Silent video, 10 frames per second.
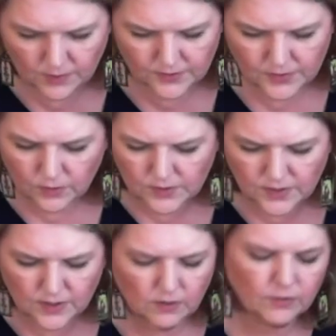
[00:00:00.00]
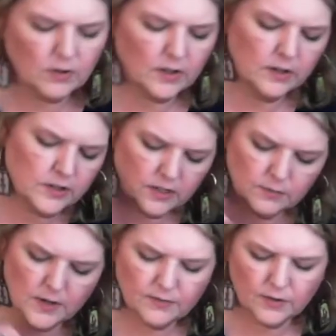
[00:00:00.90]
of Swords in the overall energy, and
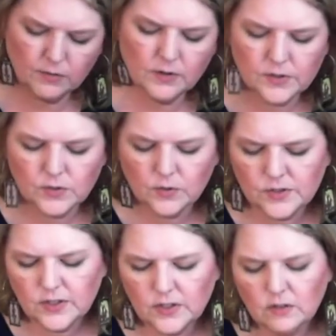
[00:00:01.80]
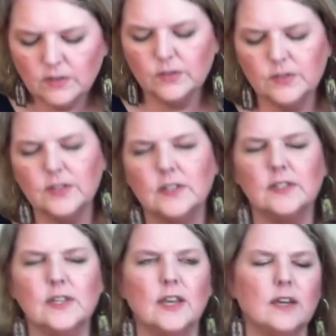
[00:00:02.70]
we have the Three of Swords here. There's this
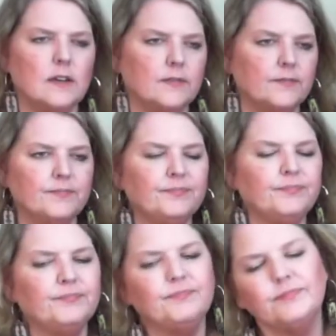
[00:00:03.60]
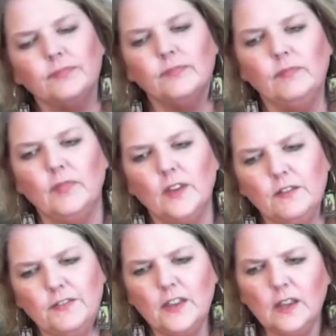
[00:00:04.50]
like
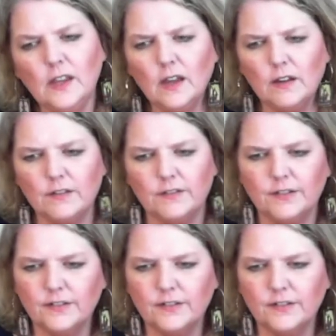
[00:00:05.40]
feeling of,